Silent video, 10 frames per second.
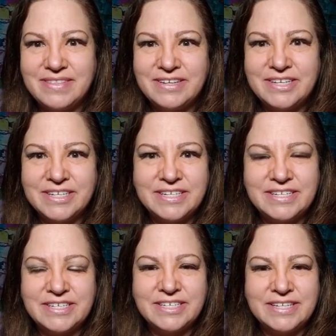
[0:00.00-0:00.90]
just
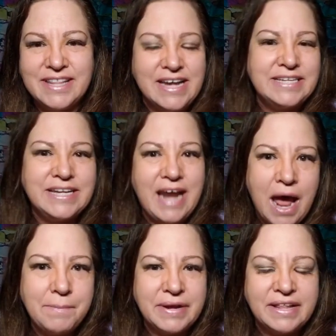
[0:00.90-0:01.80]
things that
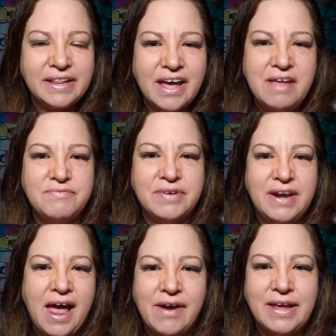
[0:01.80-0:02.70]
happen in life and
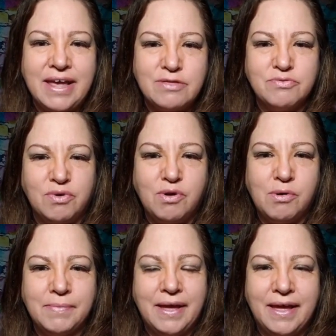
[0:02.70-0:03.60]
how to get
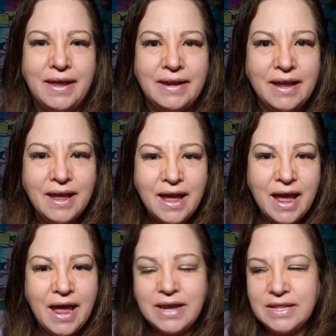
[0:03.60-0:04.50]
through them,
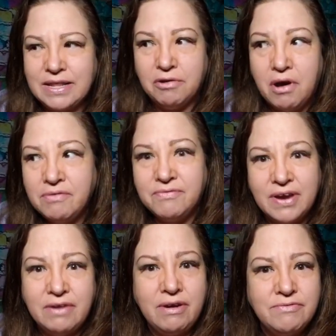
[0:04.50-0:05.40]
and they're all
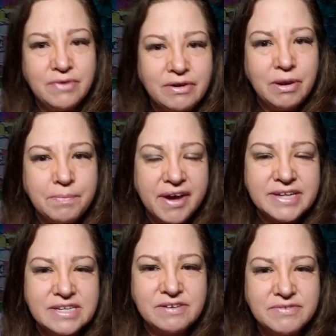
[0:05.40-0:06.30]
very, very
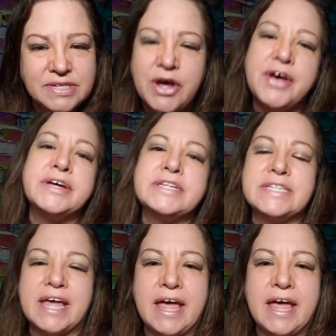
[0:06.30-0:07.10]
positive songs.